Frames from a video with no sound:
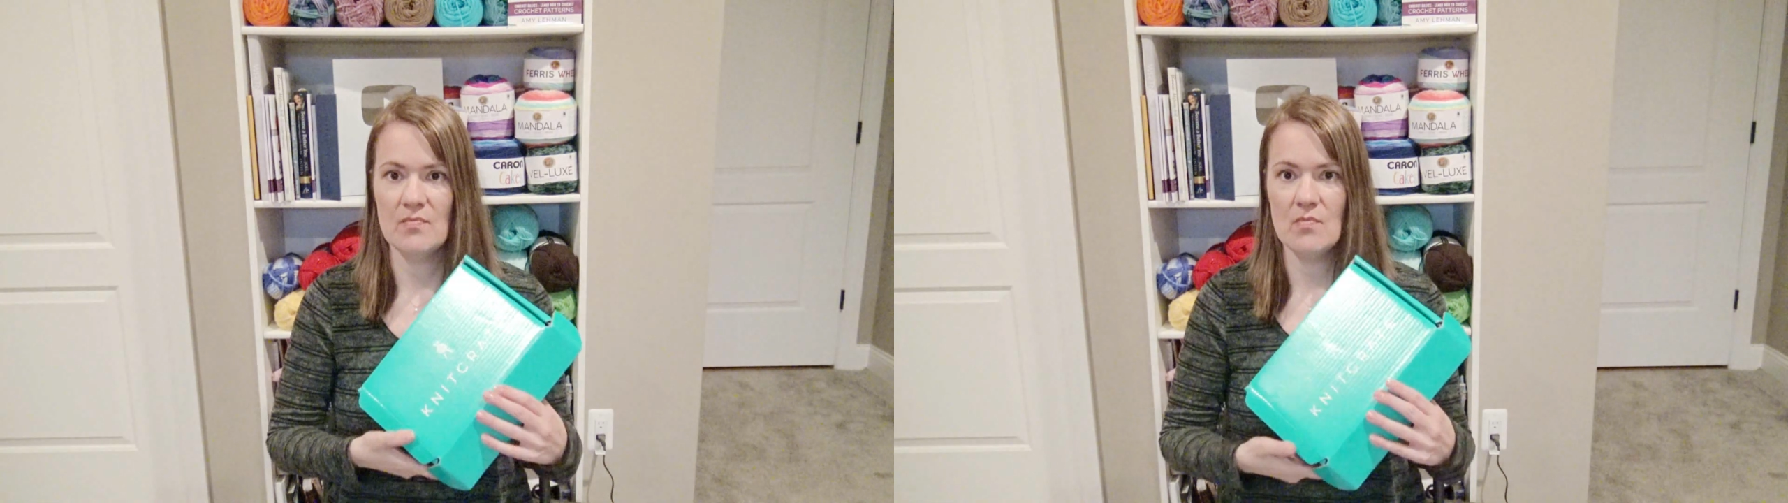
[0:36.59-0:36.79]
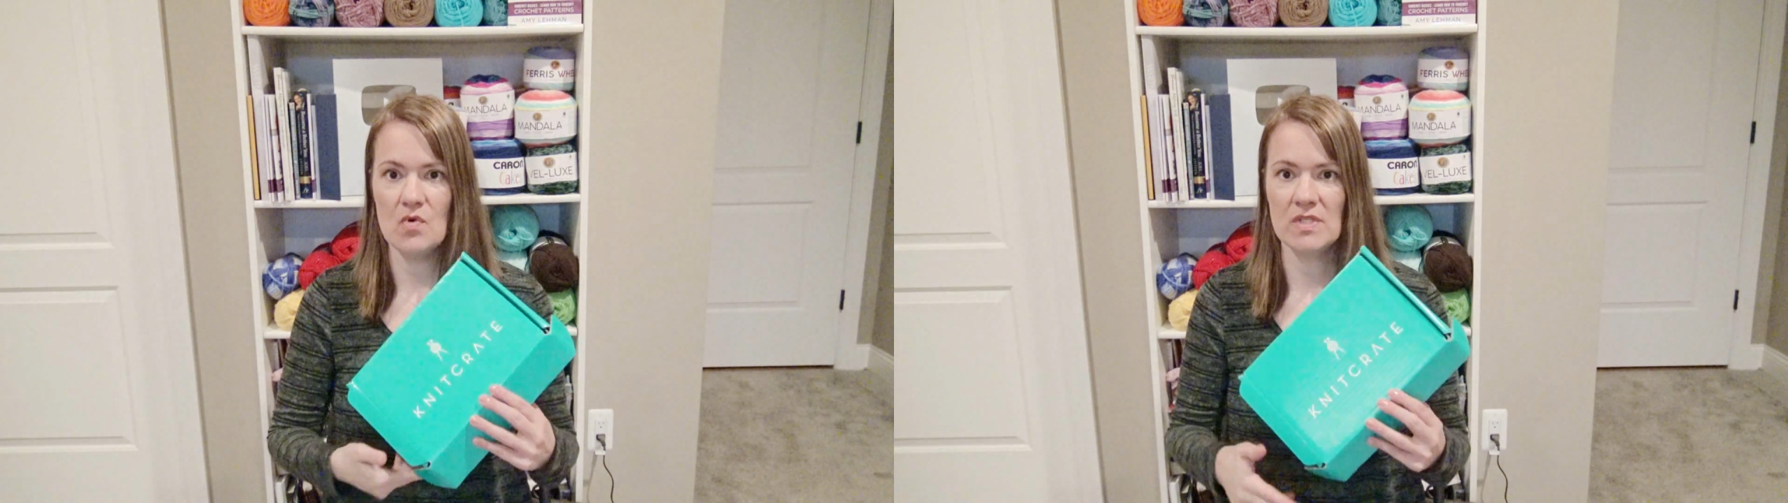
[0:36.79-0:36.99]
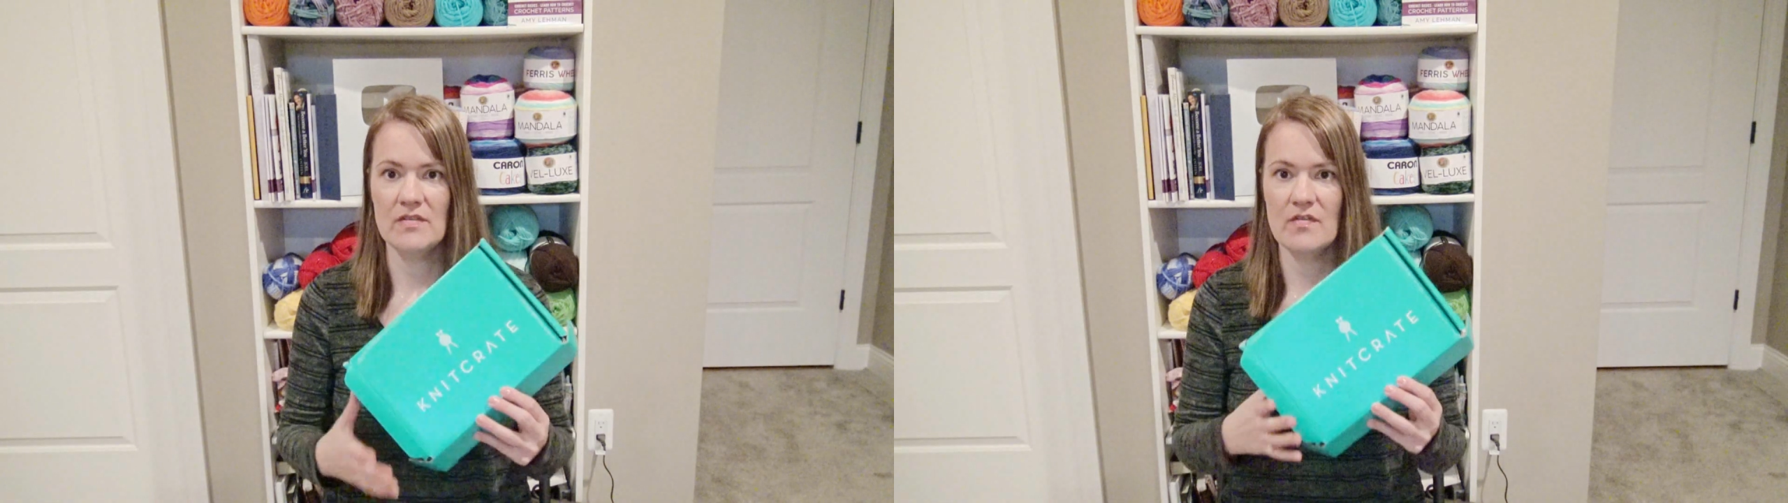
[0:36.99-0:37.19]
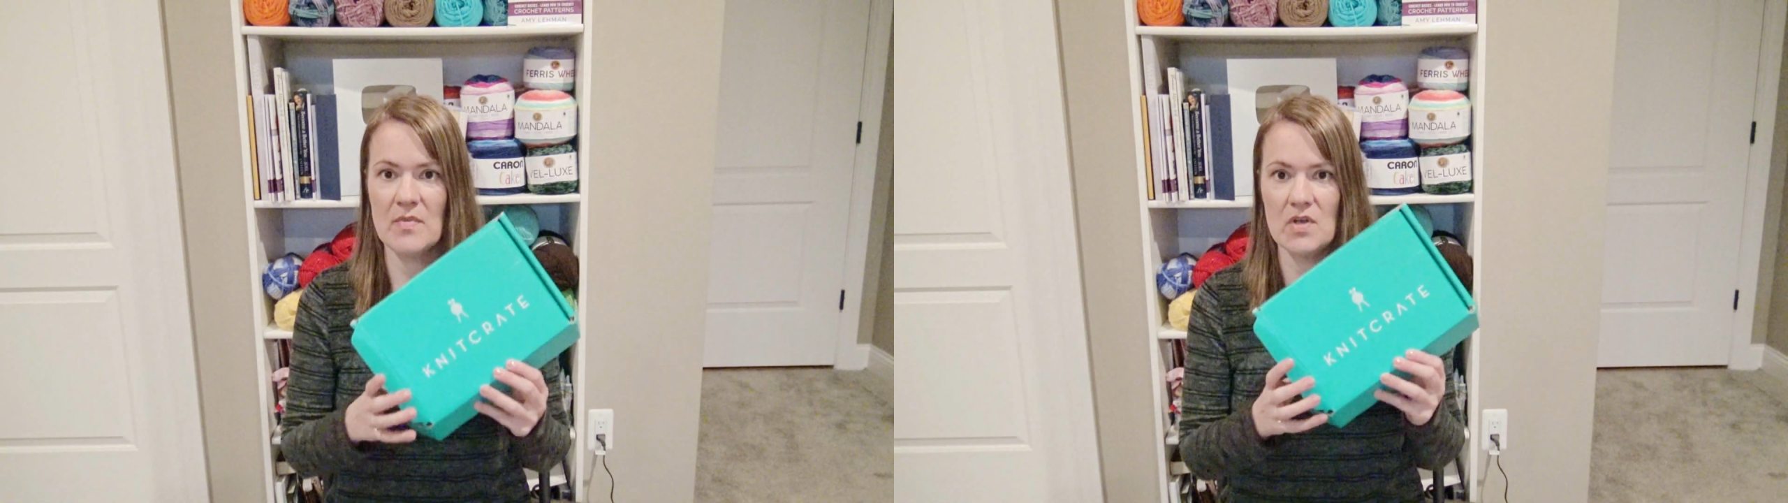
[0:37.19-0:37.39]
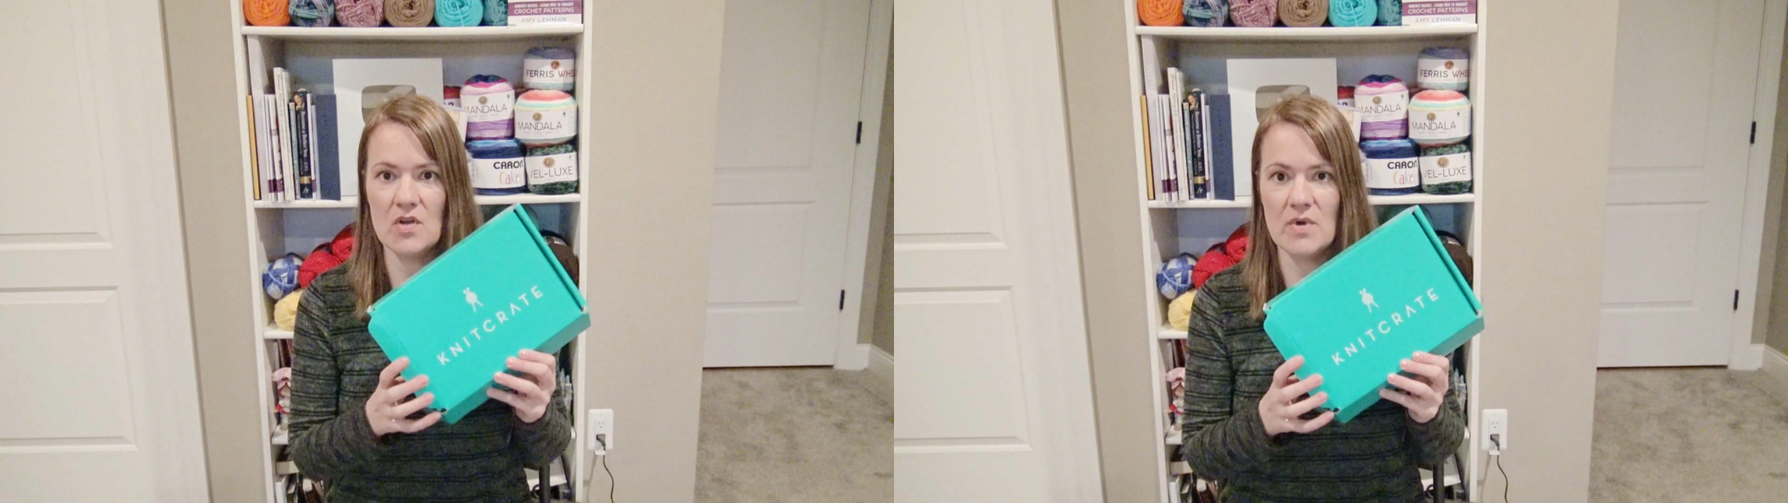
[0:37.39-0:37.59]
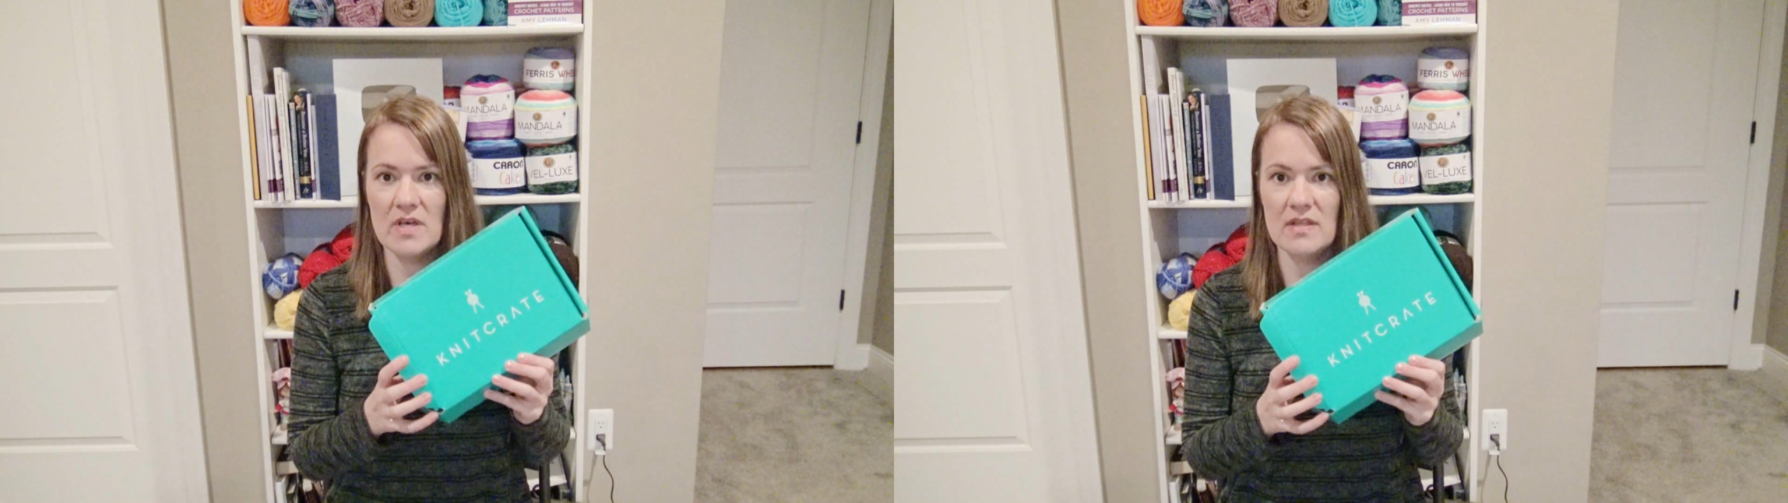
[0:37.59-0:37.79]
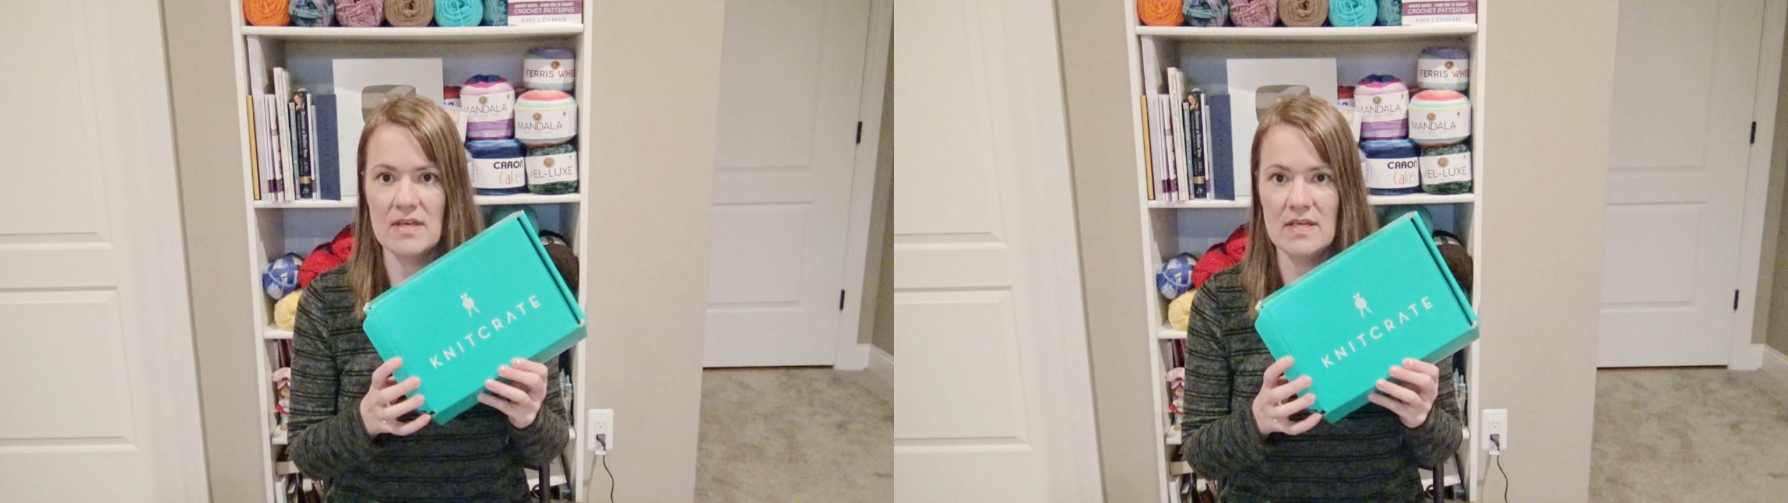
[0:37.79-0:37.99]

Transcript: mostly familiar with,